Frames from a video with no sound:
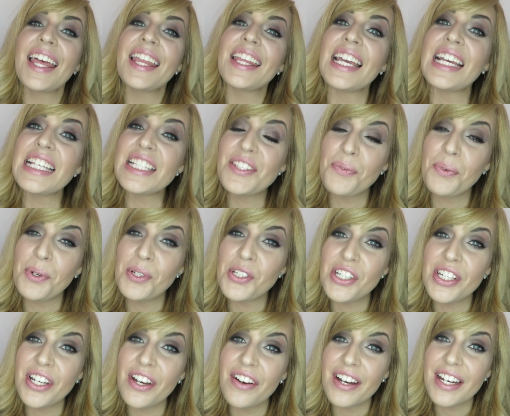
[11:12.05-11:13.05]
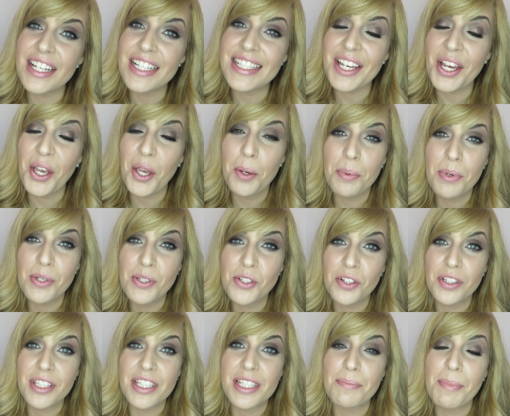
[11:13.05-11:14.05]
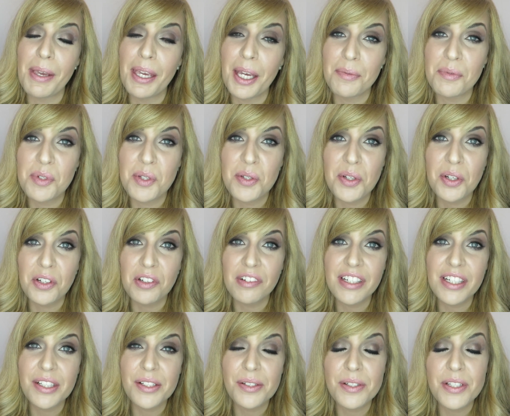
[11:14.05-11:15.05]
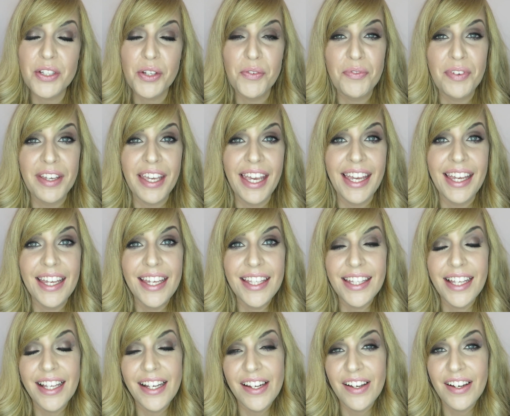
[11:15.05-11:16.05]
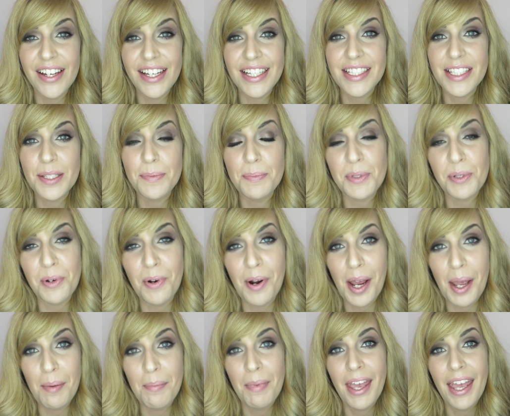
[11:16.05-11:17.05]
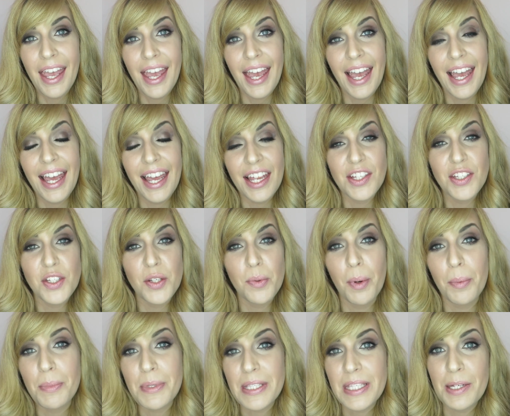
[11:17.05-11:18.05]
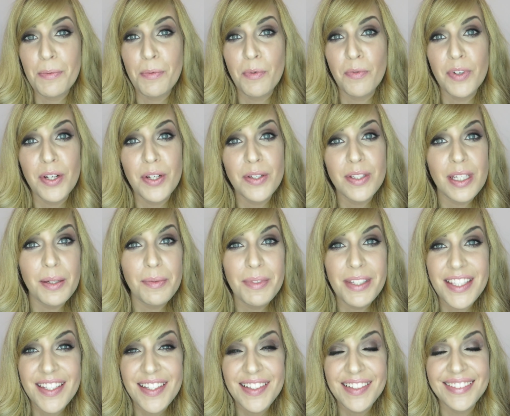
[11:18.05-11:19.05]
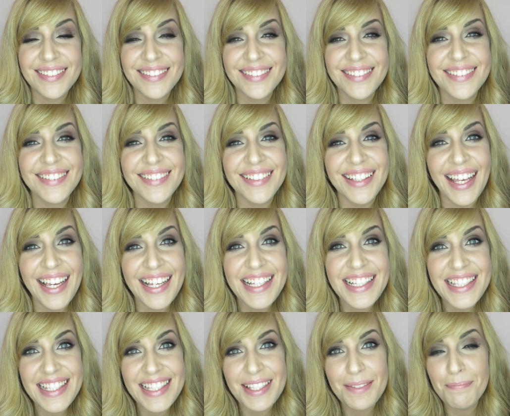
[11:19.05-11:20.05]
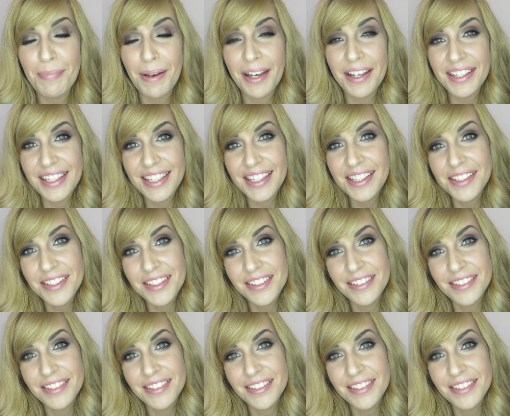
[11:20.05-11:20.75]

Thanks for watching, guys. I hope you enjoyed this makeup tutorial. Don't forget, hit that like, subscribe, and you won't miss any more videos coming soon. Thanks, bye.